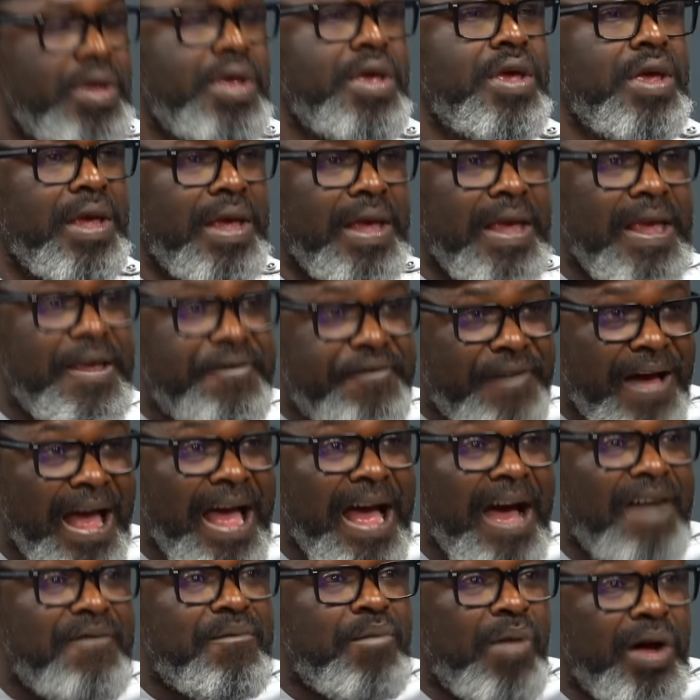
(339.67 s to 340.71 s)
If I
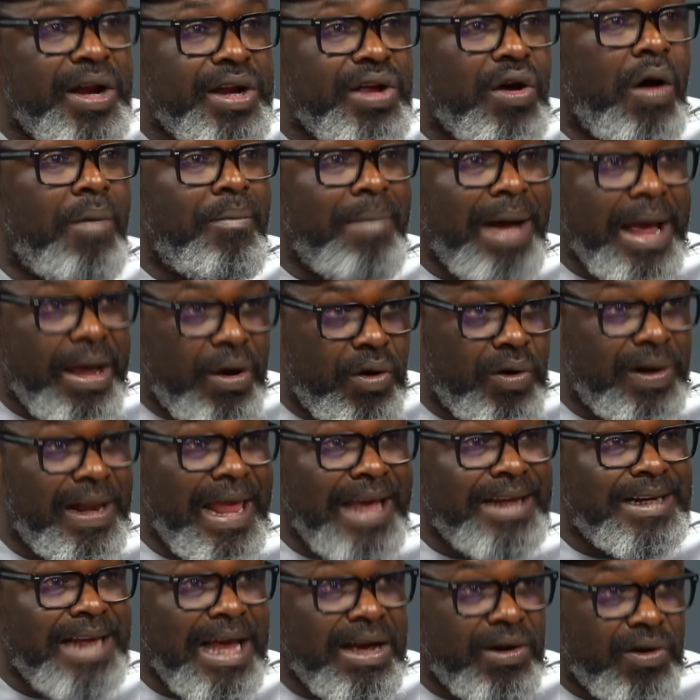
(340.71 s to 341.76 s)
have money on my own, like
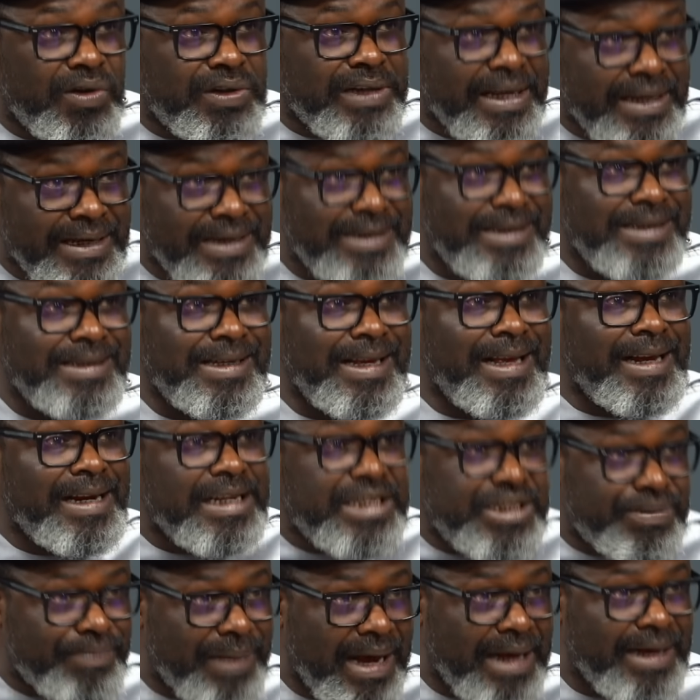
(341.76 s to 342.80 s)
Dangote is a rich
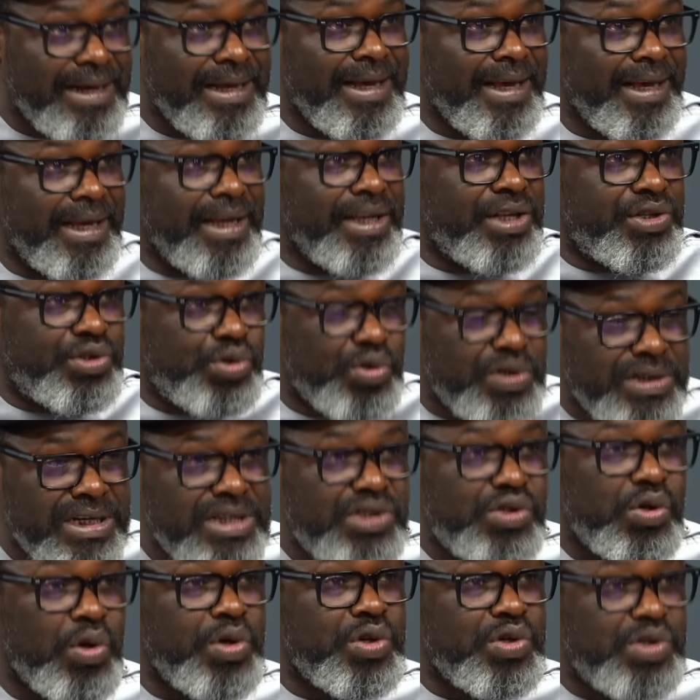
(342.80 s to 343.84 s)
man, he chooses
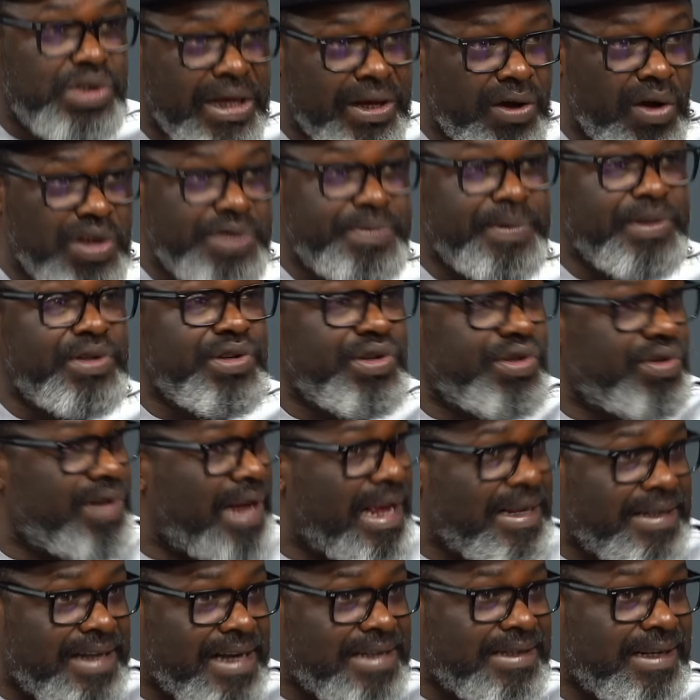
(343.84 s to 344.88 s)
to use a hospital in the
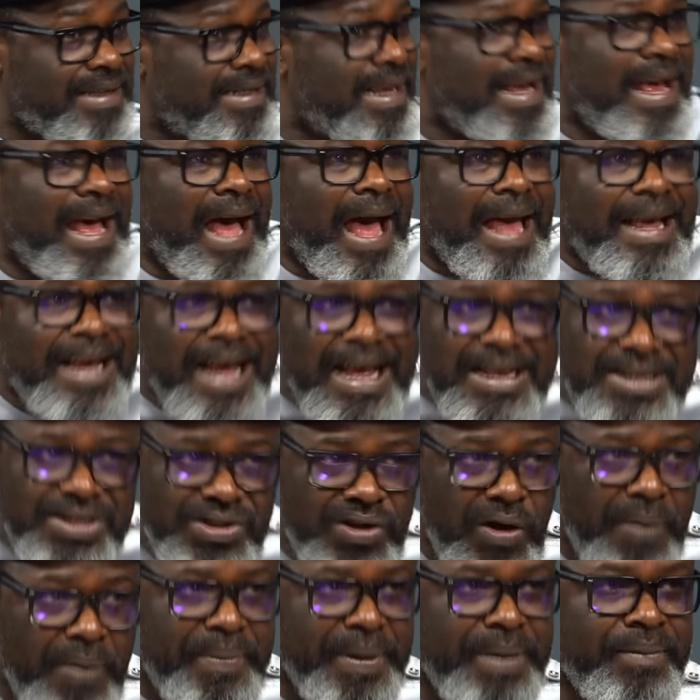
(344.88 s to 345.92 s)
United States, I can't
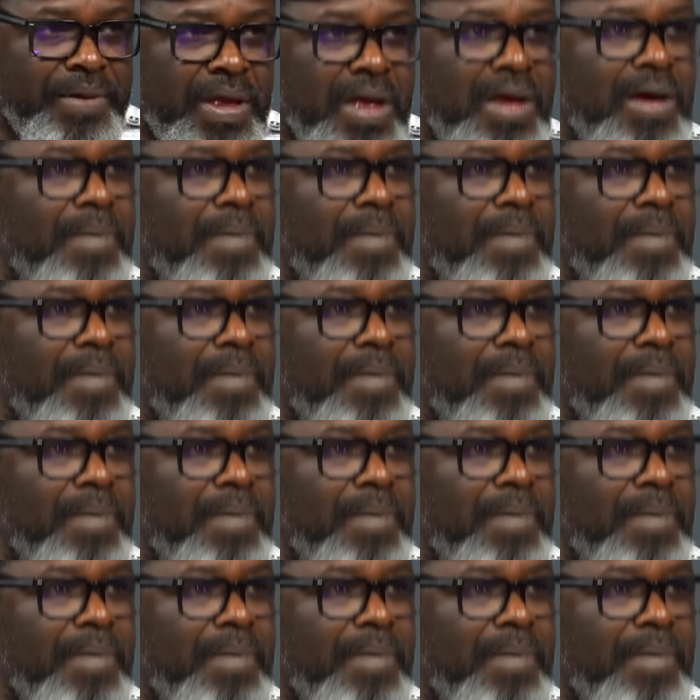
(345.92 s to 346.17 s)
stop him.